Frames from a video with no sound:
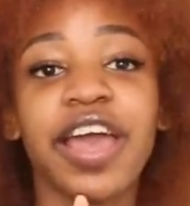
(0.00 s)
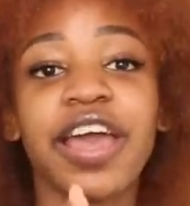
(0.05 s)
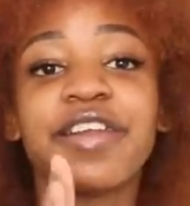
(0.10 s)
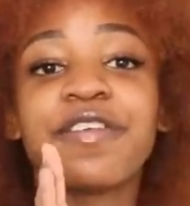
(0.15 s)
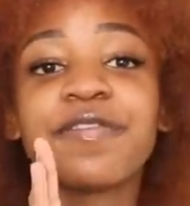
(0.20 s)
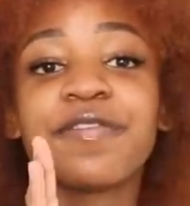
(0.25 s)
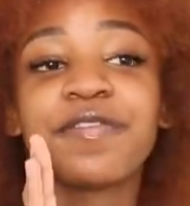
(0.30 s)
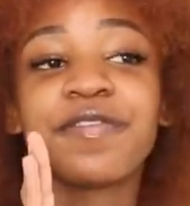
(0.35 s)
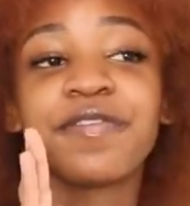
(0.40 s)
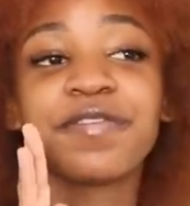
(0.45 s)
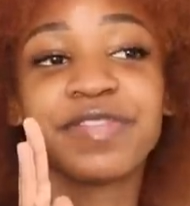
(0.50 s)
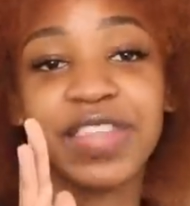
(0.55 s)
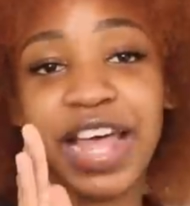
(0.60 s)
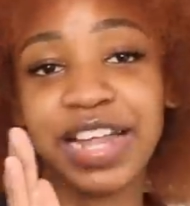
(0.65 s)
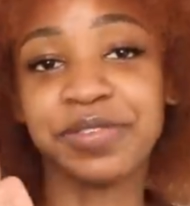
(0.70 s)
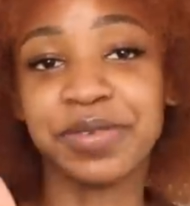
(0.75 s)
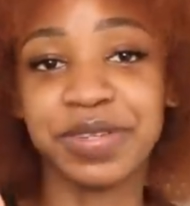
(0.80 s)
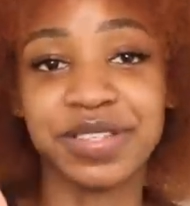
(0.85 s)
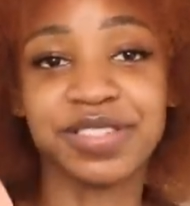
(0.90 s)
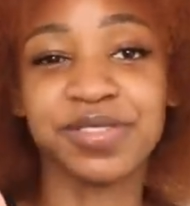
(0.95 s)
And
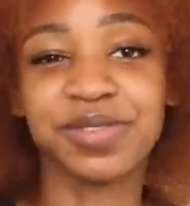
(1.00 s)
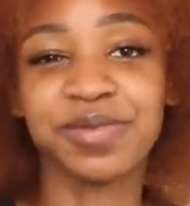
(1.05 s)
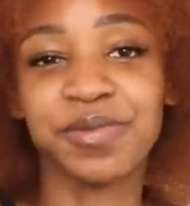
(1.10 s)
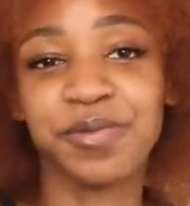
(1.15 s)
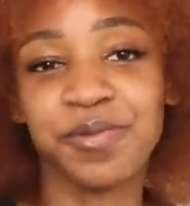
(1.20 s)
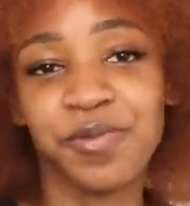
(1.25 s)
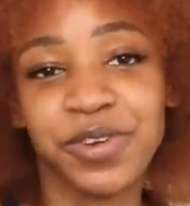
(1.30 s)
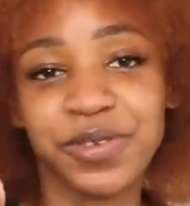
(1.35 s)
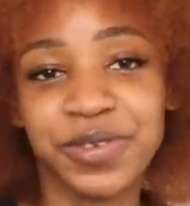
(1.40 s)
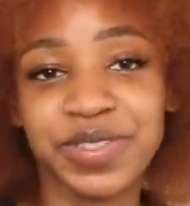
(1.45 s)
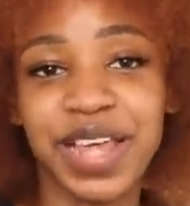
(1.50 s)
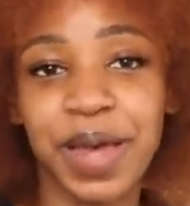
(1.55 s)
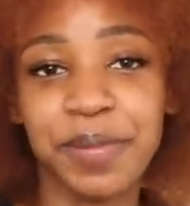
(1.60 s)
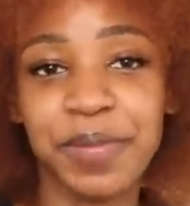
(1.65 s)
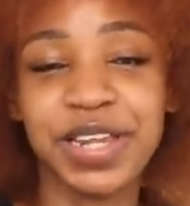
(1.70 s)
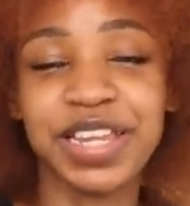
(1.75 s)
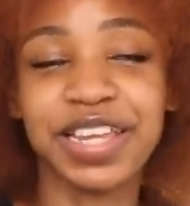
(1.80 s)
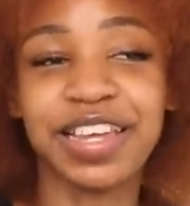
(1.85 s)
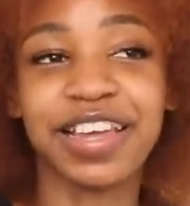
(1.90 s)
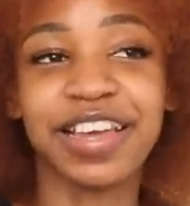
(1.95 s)
that was what was
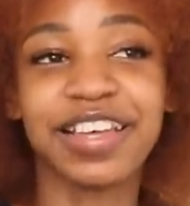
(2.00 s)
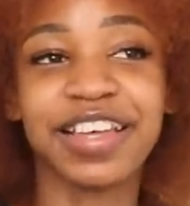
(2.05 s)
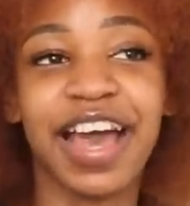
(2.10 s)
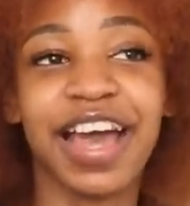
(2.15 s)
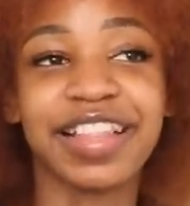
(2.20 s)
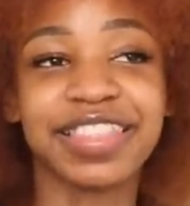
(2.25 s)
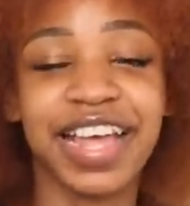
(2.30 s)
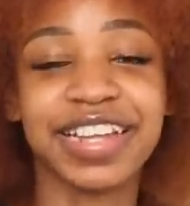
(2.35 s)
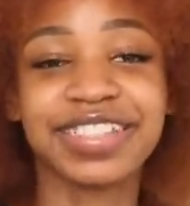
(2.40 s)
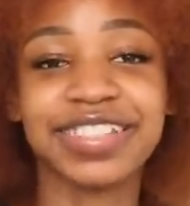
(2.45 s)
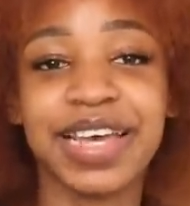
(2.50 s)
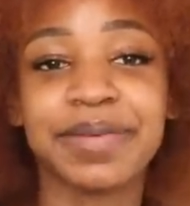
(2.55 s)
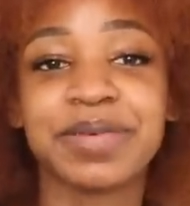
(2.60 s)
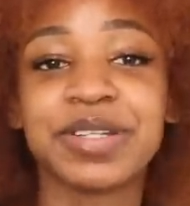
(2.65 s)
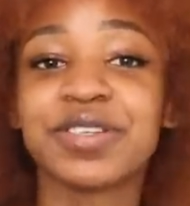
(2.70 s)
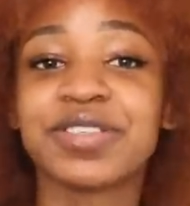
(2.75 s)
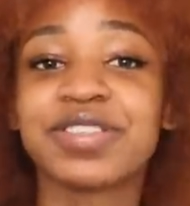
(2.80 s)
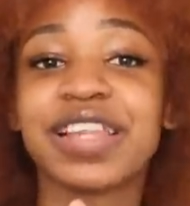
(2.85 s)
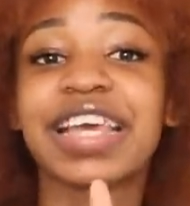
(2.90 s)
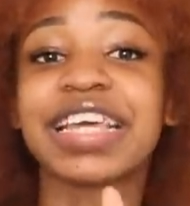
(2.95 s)
happening at that time.
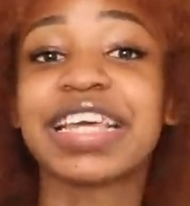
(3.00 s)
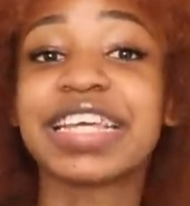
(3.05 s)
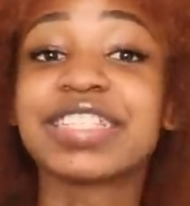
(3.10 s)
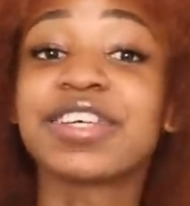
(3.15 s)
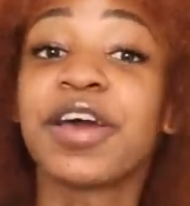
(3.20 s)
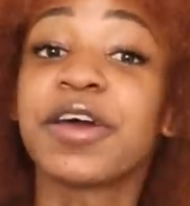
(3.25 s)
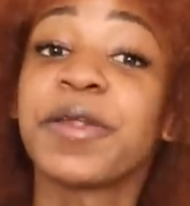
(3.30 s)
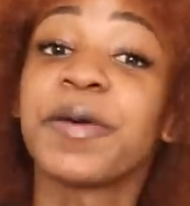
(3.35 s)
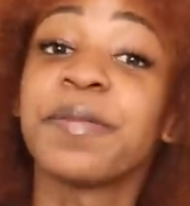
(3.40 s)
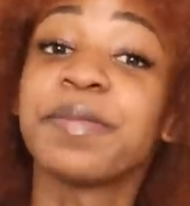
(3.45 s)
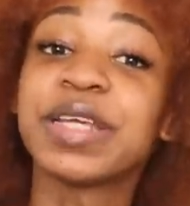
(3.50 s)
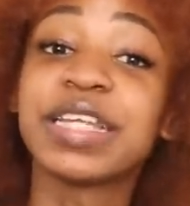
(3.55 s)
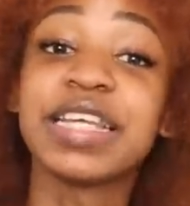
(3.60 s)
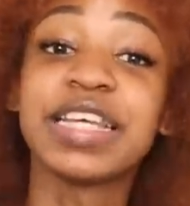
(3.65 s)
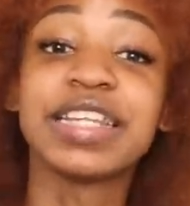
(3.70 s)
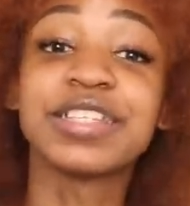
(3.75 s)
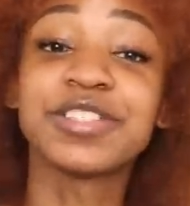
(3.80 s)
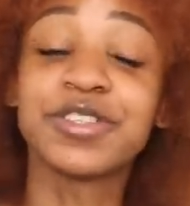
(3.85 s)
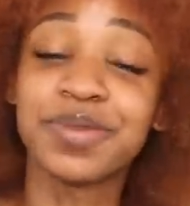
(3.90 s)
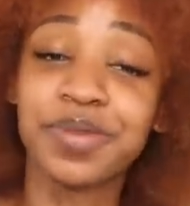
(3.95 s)
It was like, it's gonna be
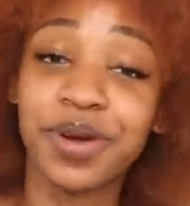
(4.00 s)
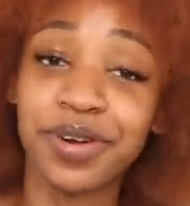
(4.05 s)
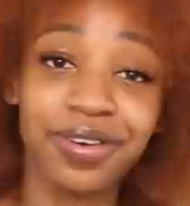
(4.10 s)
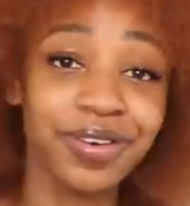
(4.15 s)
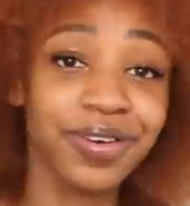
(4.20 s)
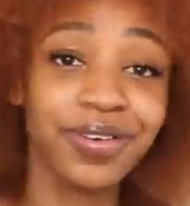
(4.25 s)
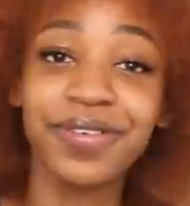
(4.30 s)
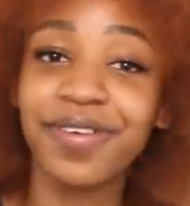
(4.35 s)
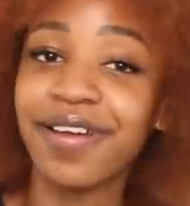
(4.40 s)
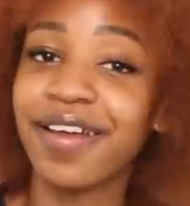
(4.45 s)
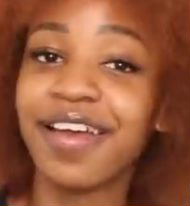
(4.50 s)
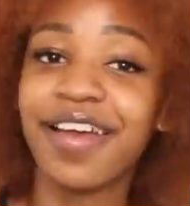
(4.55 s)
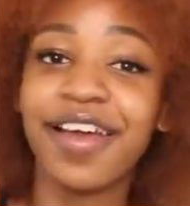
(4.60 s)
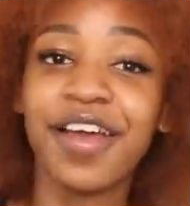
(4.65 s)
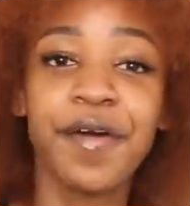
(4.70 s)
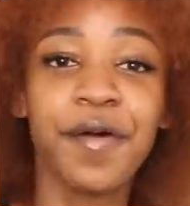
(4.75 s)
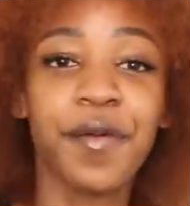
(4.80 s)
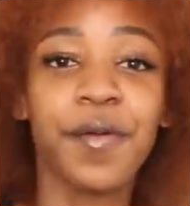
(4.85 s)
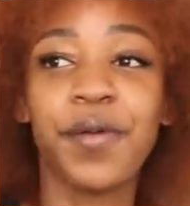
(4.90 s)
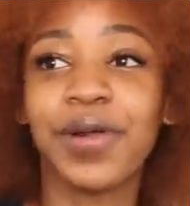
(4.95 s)
tomorrow,
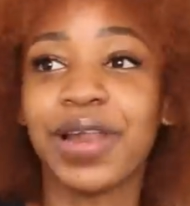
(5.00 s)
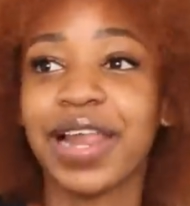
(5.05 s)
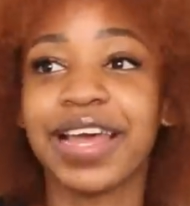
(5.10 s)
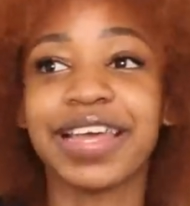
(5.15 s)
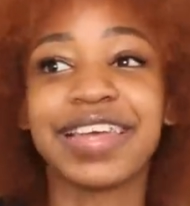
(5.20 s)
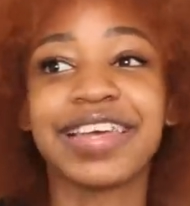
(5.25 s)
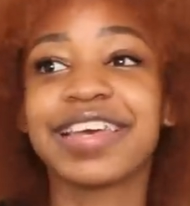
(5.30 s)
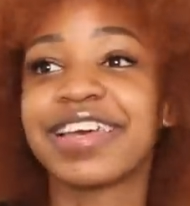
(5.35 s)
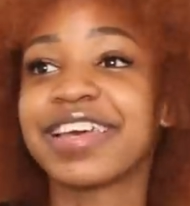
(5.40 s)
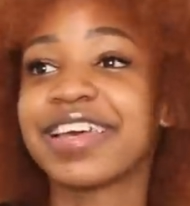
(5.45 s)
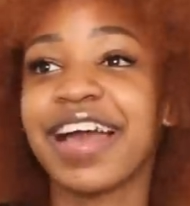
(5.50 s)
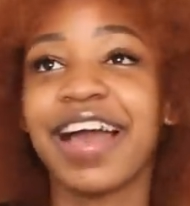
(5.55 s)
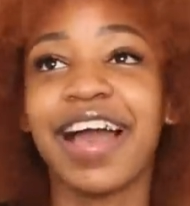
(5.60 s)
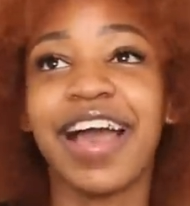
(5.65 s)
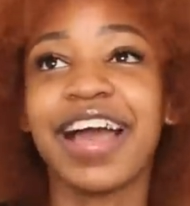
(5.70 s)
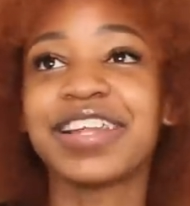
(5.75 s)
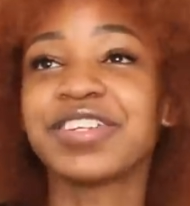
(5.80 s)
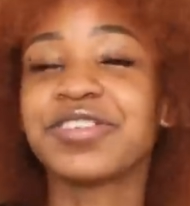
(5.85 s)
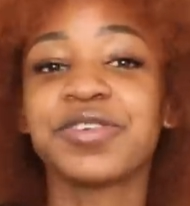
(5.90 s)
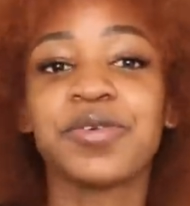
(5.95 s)
or like,
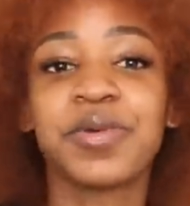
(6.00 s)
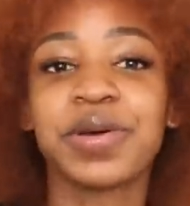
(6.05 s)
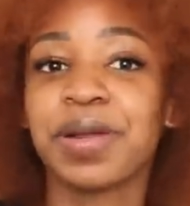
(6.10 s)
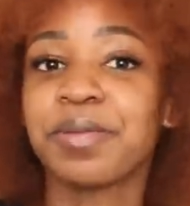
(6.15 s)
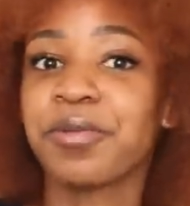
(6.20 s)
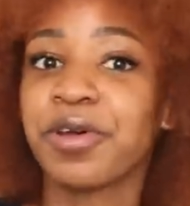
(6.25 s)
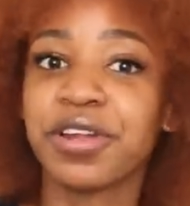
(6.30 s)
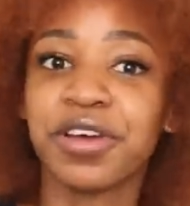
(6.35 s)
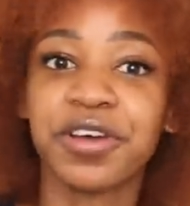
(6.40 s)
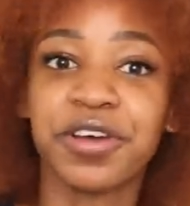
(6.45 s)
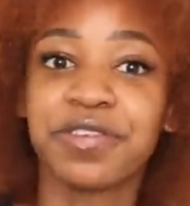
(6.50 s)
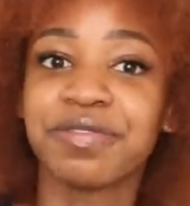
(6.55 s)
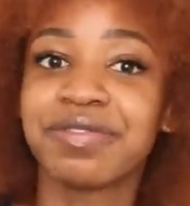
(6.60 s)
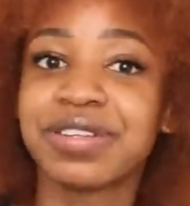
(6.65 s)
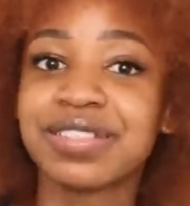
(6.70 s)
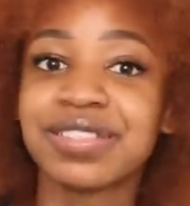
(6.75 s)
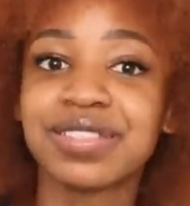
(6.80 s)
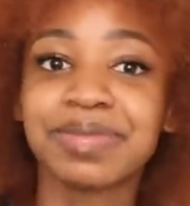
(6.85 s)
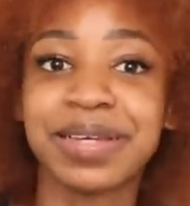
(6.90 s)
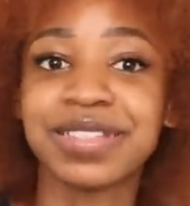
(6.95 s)
I don't know when I'm gonna
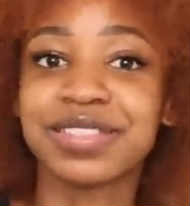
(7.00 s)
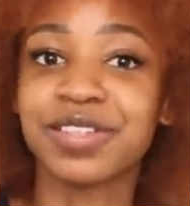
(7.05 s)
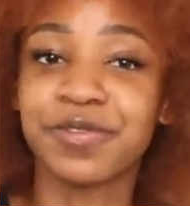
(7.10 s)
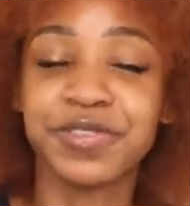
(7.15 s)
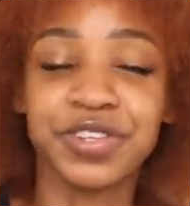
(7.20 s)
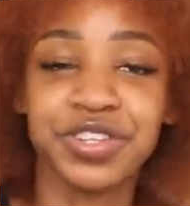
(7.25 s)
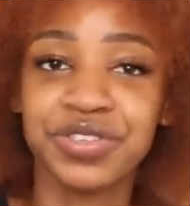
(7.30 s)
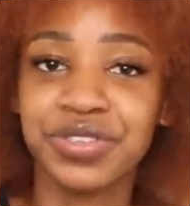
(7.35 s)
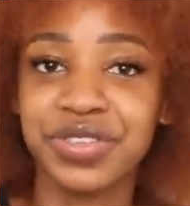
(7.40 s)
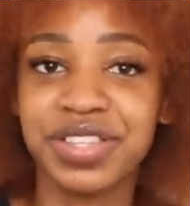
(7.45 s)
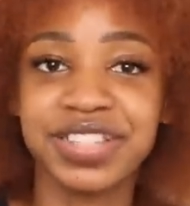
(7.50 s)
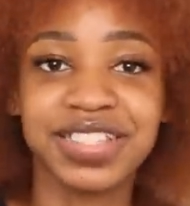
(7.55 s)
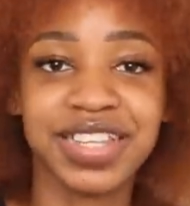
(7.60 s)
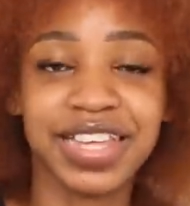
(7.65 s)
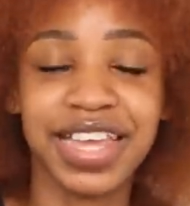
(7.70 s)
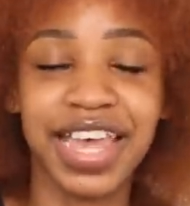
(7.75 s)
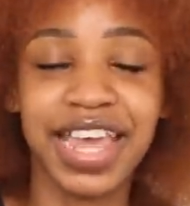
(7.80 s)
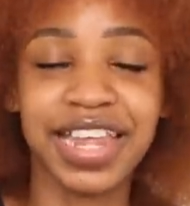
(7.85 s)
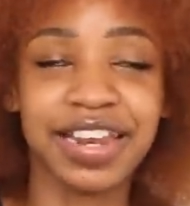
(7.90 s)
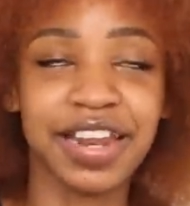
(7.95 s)
convince myself to do this
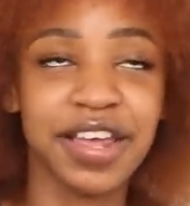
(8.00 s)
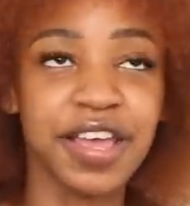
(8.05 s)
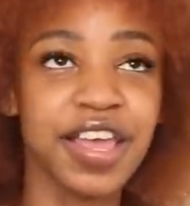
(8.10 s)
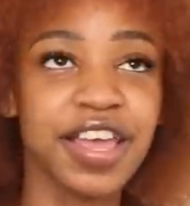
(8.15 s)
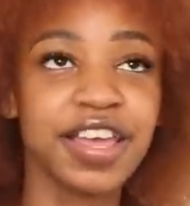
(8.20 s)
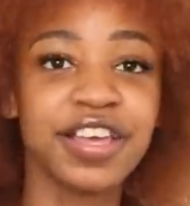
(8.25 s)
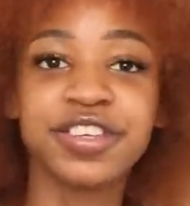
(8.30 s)
again.